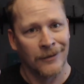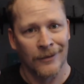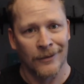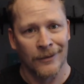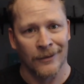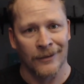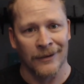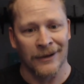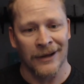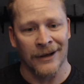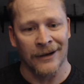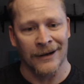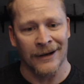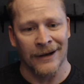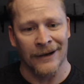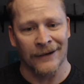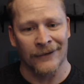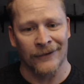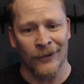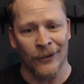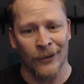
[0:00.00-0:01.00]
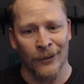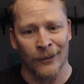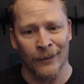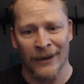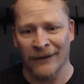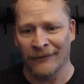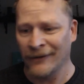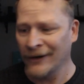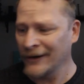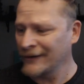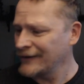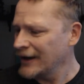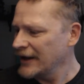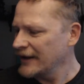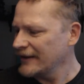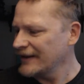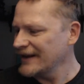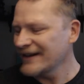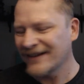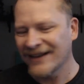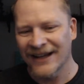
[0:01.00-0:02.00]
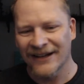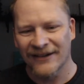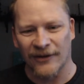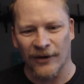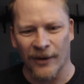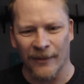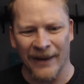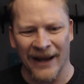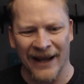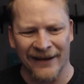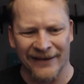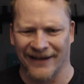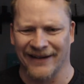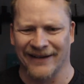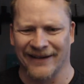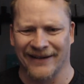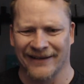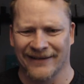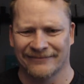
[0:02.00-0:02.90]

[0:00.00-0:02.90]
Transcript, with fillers: without an ice cold beverage. These things are amazing.